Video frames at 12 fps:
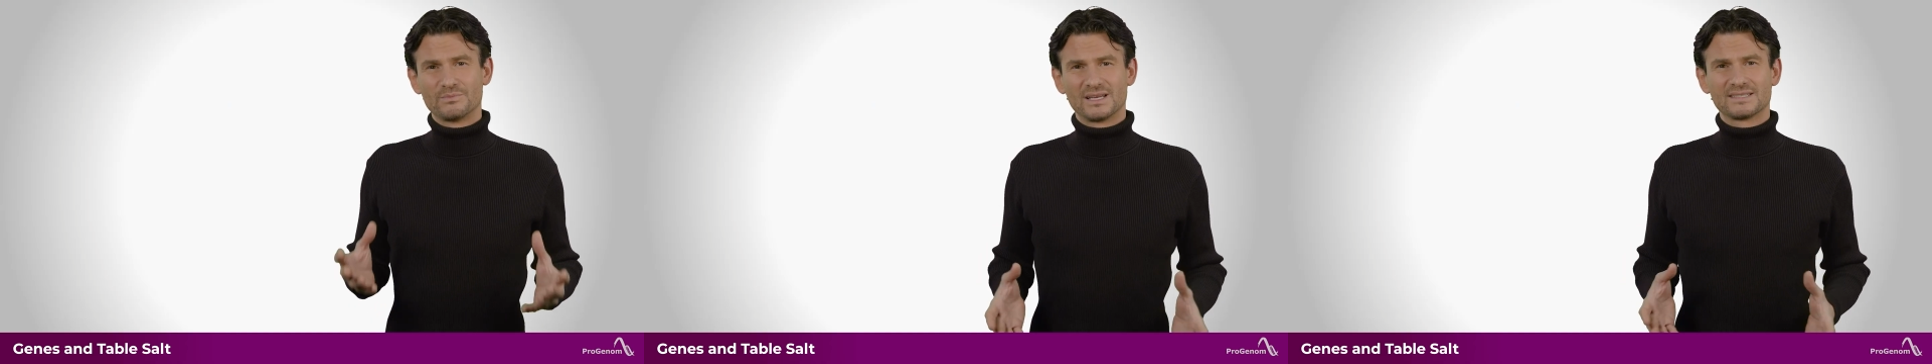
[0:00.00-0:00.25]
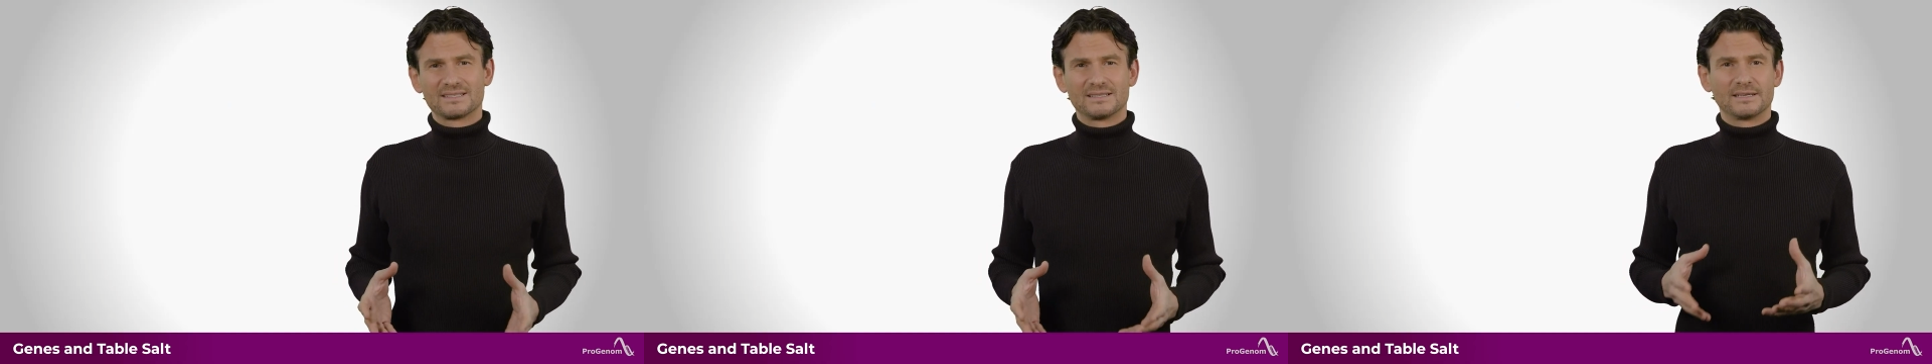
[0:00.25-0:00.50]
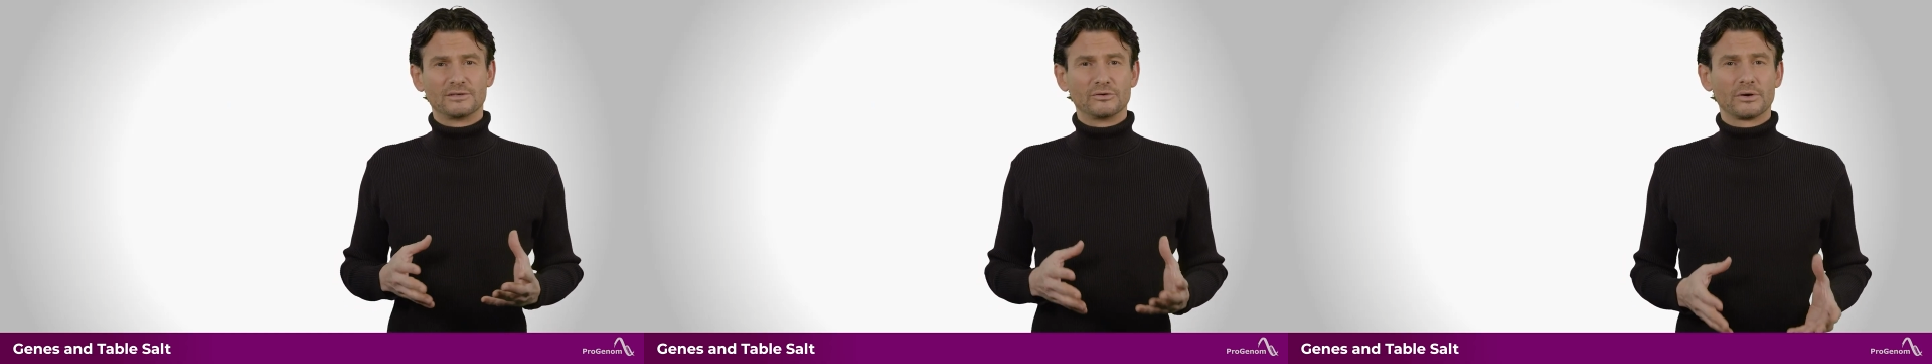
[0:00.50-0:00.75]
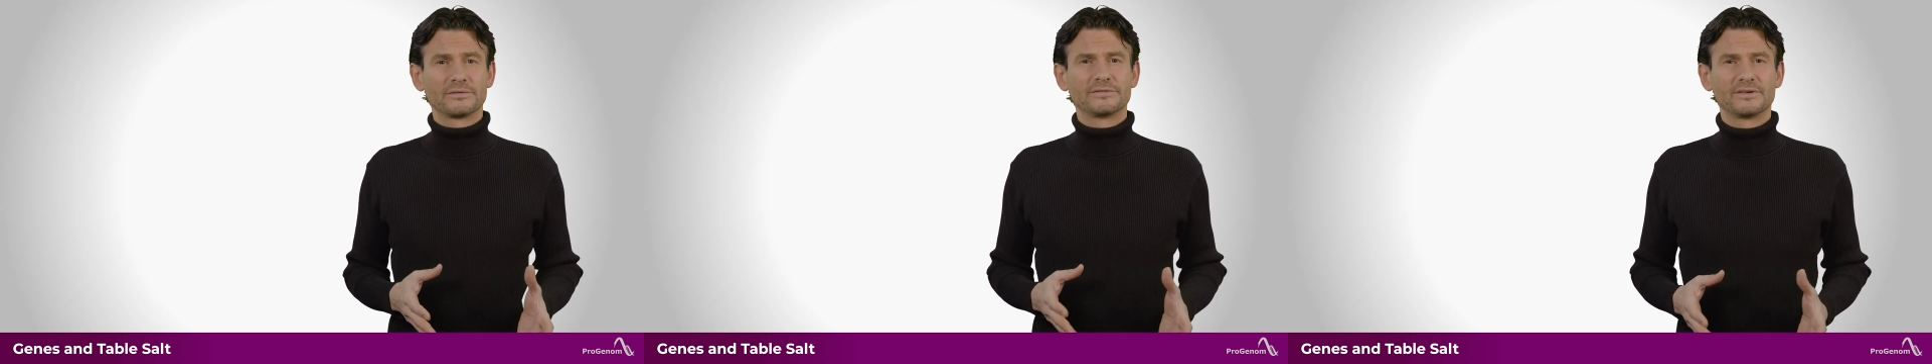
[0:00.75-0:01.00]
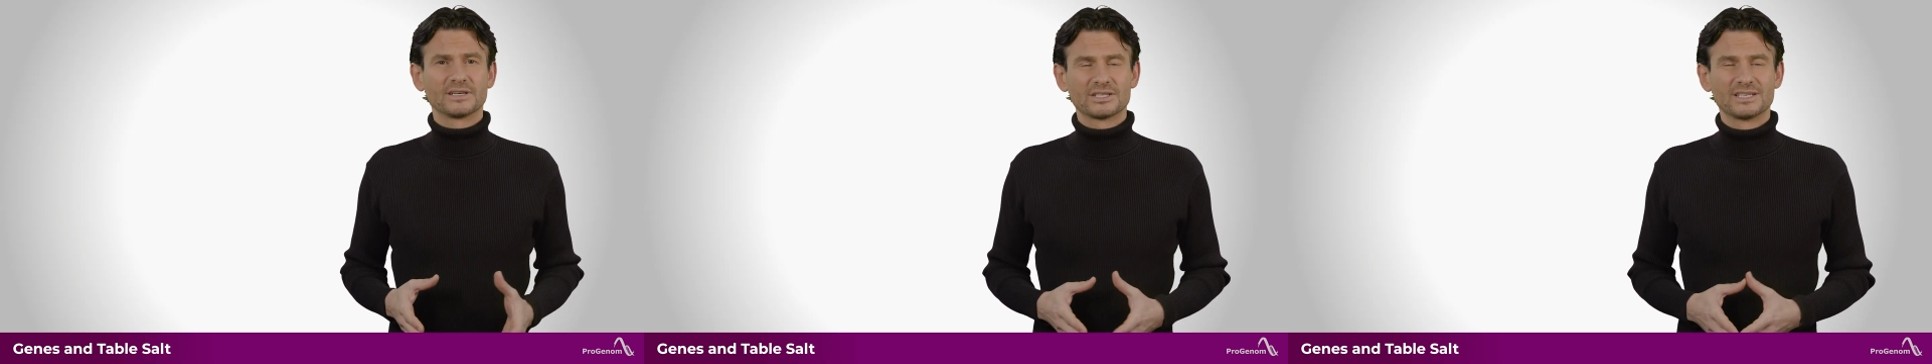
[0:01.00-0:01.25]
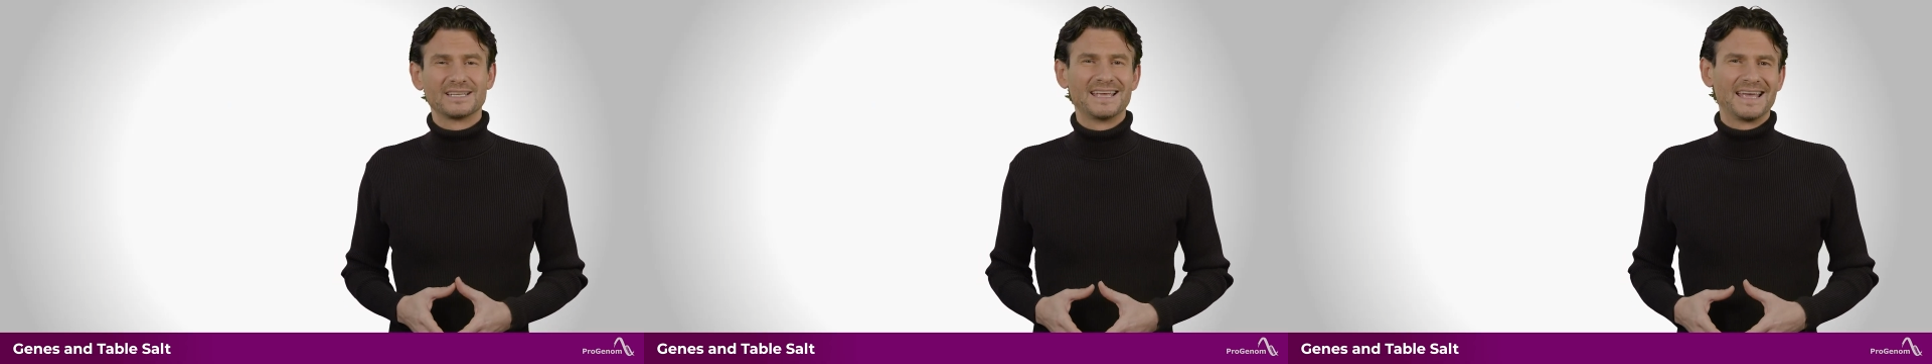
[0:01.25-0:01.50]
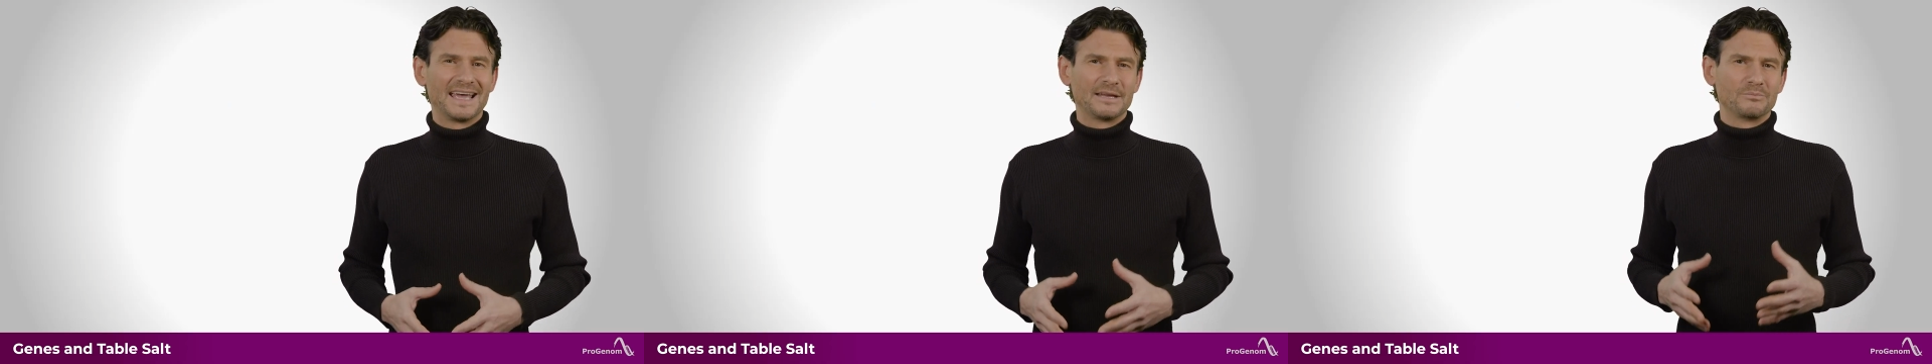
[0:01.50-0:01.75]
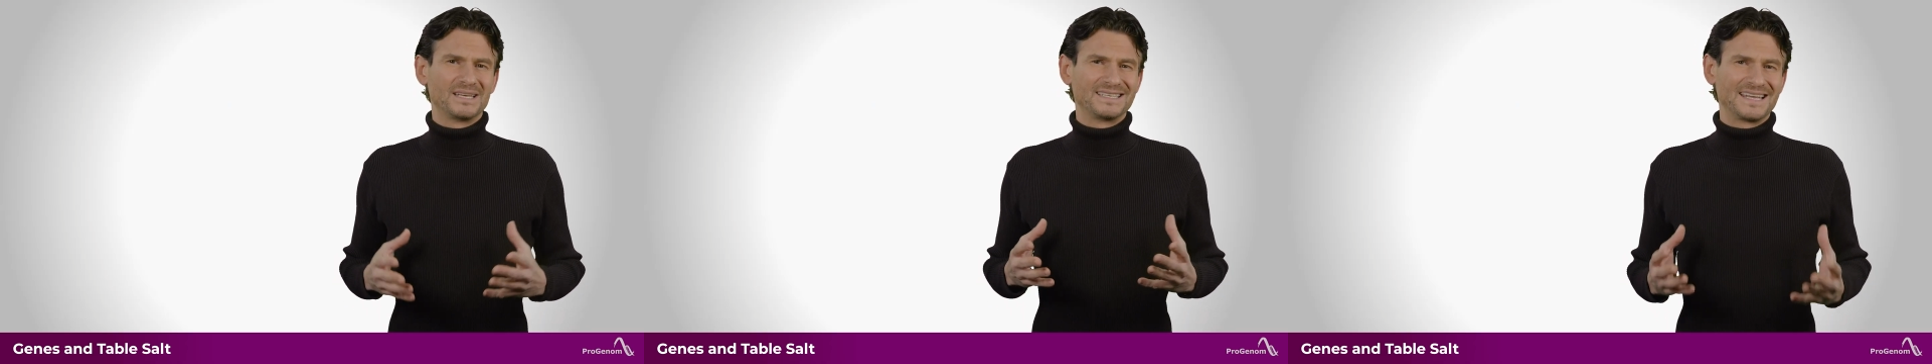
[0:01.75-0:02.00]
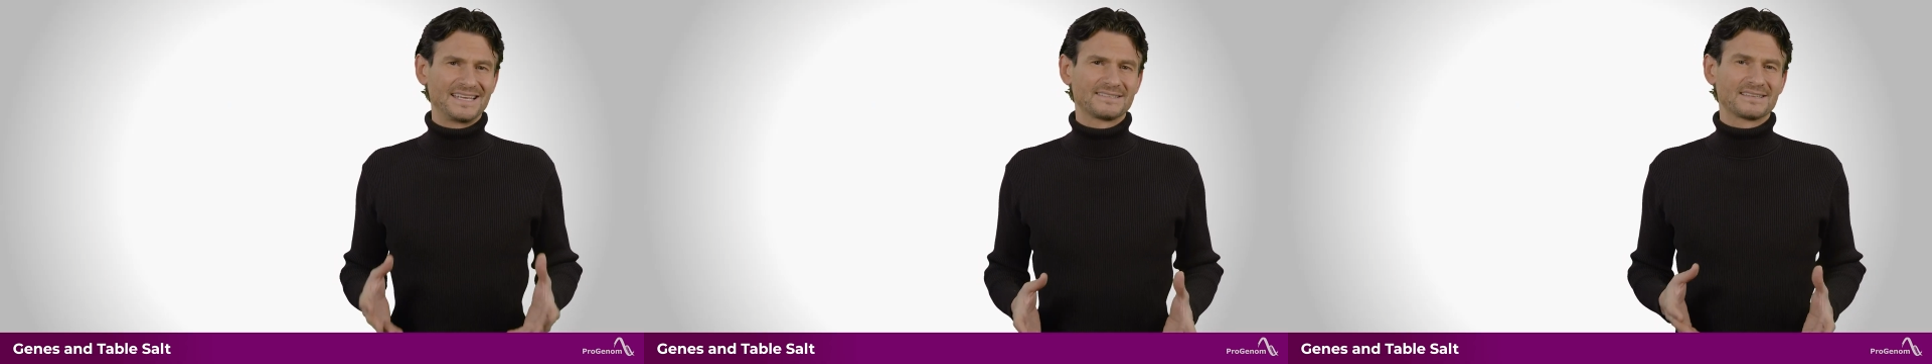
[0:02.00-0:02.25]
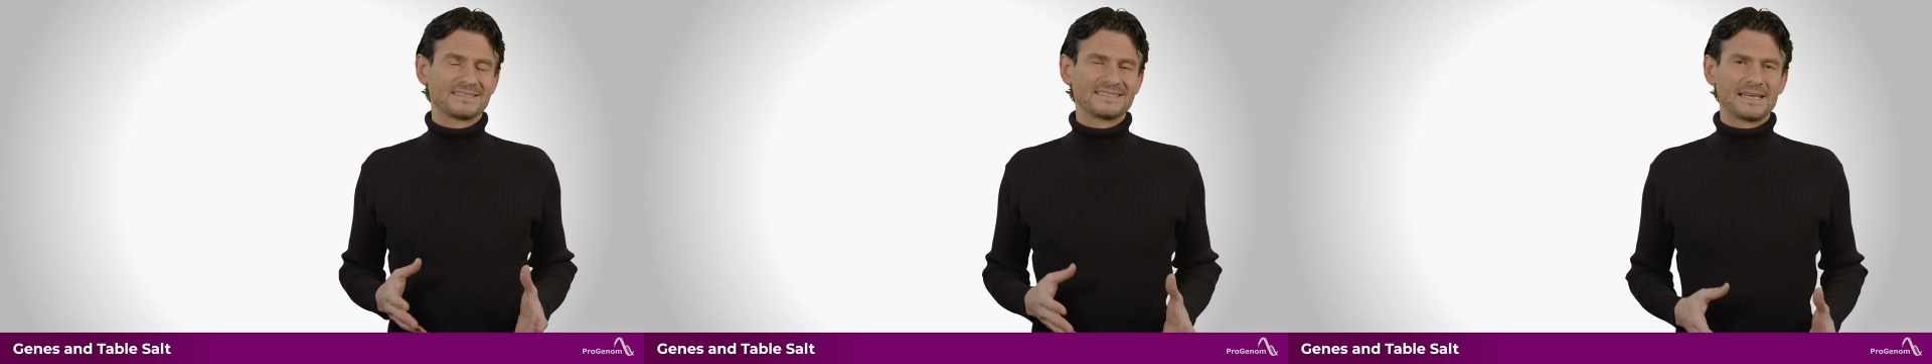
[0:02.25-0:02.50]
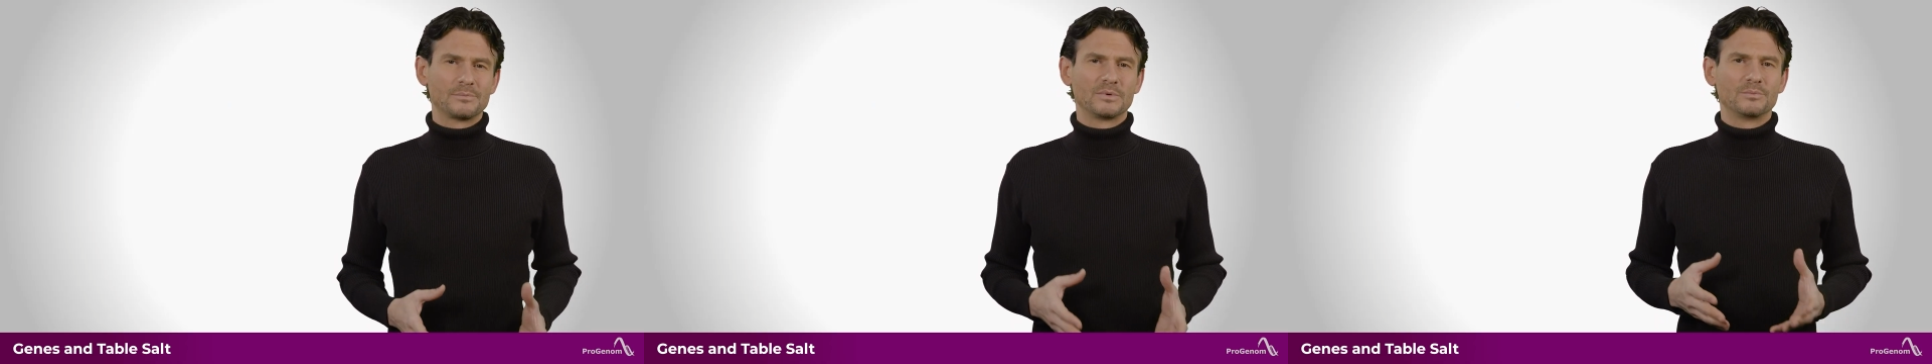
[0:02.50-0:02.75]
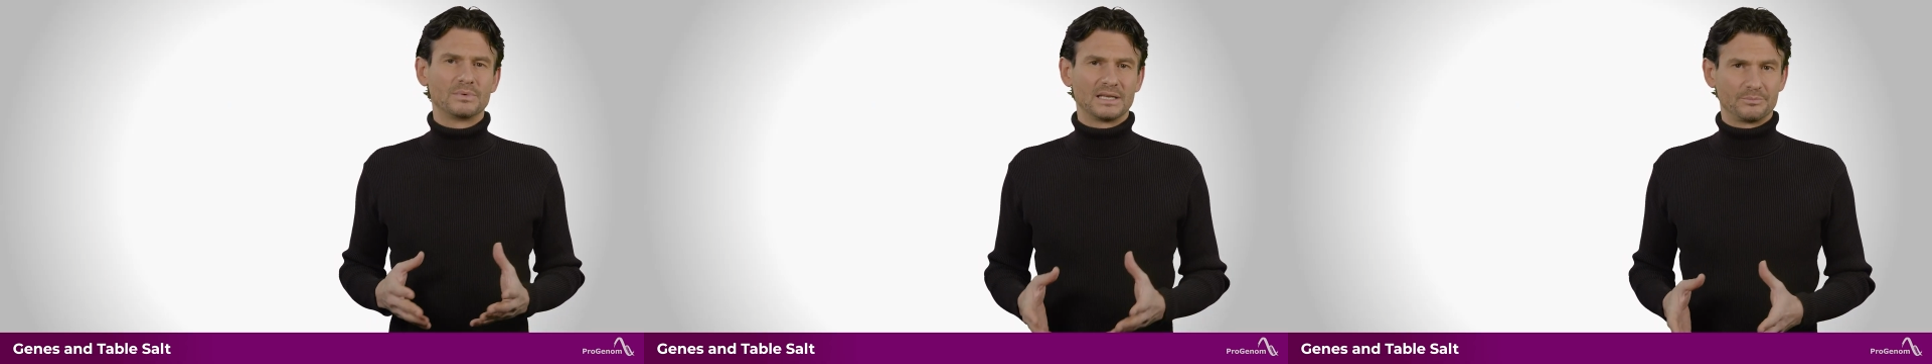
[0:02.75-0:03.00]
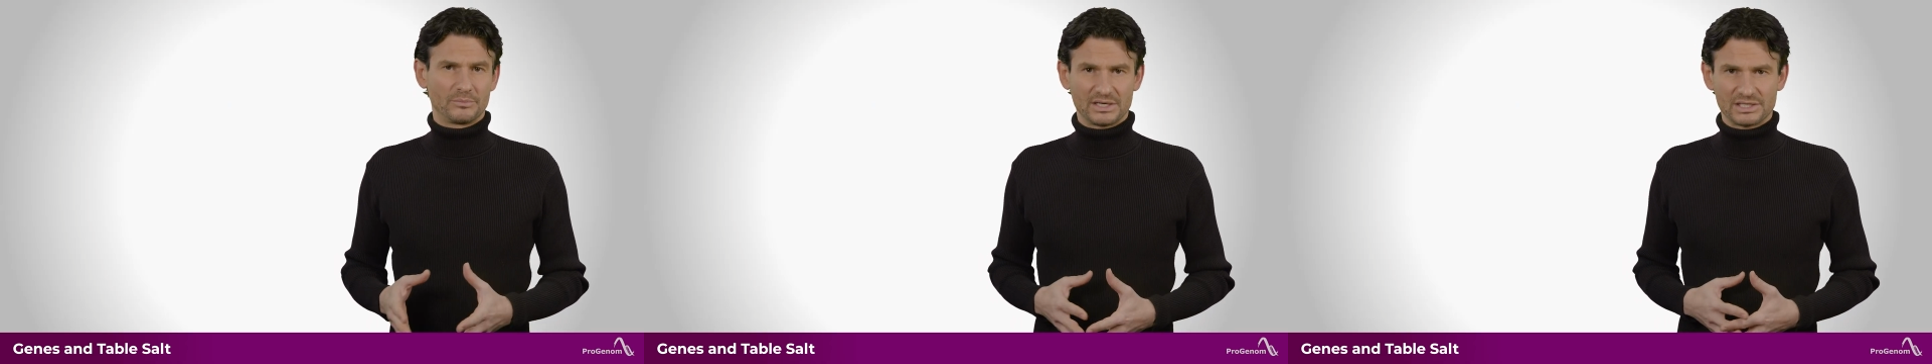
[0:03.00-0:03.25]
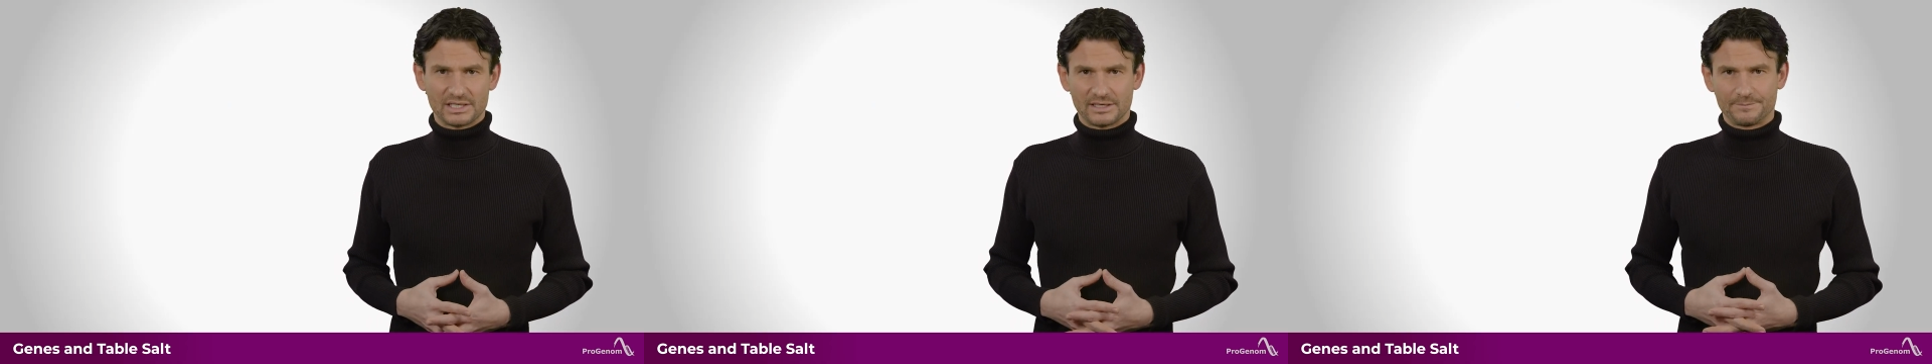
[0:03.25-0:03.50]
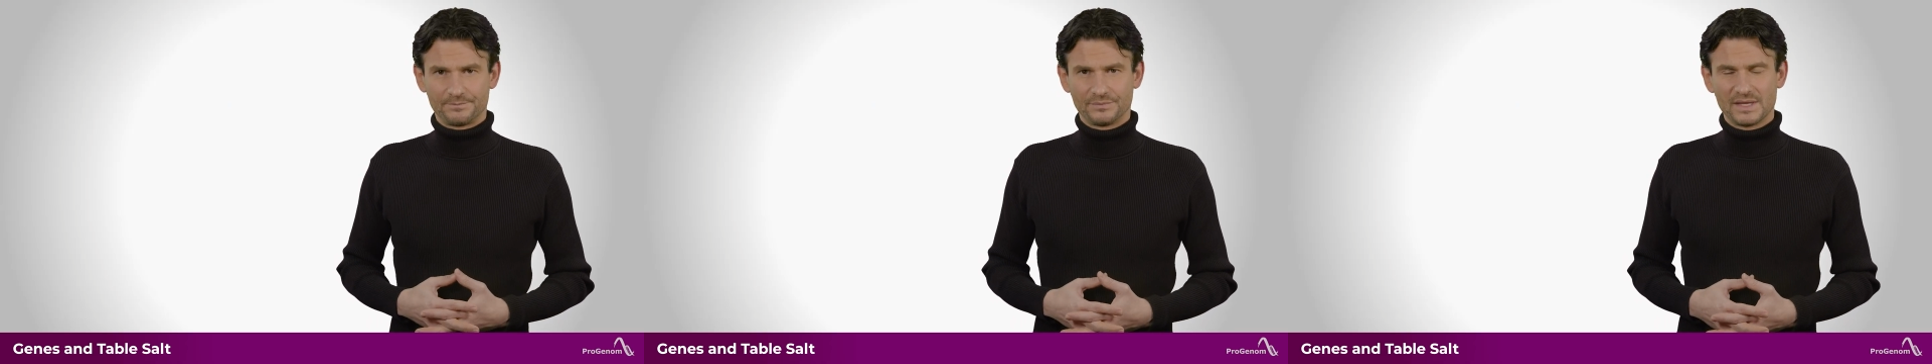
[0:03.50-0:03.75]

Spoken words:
muscle and nerve function, and maintains a stable blood pressure.